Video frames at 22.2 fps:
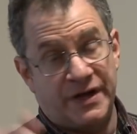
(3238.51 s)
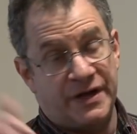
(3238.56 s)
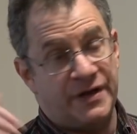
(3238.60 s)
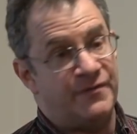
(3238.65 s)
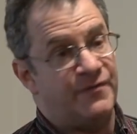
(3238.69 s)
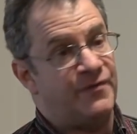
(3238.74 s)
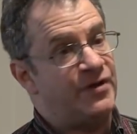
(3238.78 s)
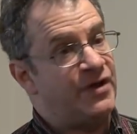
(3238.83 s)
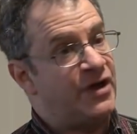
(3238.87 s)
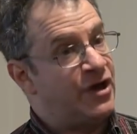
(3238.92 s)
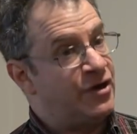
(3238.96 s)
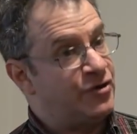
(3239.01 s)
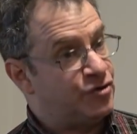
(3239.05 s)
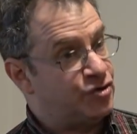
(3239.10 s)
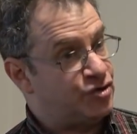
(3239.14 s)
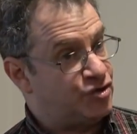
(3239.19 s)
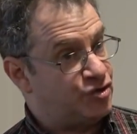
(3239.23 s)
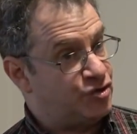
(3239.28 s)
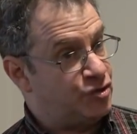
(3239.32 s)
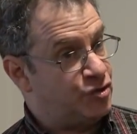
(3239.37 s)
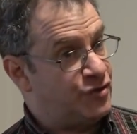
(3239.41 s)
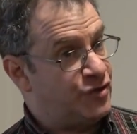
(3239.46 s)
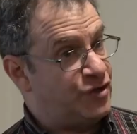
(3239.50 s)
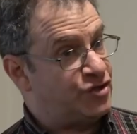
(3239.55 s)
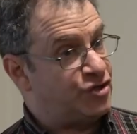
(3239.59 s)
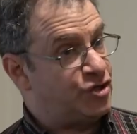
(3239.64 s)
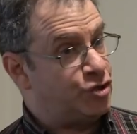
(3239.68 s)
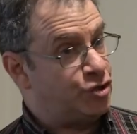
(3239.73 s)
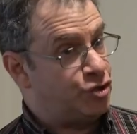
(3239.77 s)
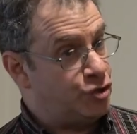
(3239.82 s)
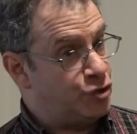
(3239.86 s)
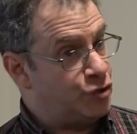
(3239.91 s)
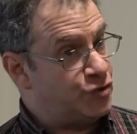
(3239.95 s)
if we understood this
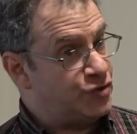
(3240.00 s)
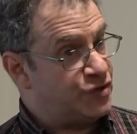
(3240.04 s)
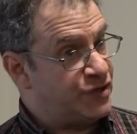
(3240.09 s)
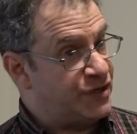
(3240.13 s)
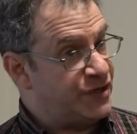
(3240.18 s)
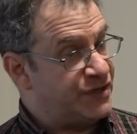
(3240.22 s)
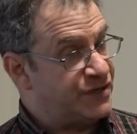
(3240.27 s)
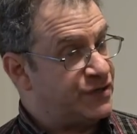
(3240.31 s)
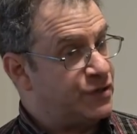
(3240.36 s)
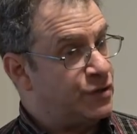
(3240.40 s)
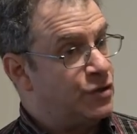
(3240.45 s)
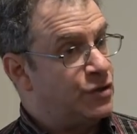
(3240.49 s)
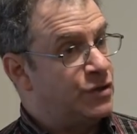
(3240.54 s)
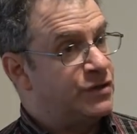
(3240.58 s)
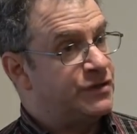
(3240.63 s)
and used this,